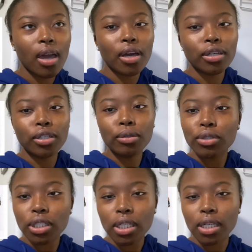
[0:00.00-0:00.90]

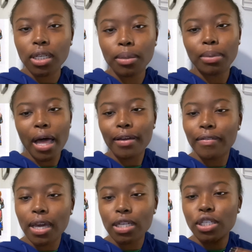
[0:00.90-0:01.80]
Gucci
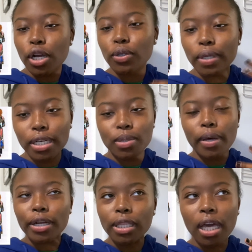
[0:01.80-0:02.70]
blackface turtleneck
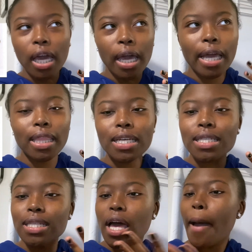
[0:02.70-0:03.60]
sweater thing, and this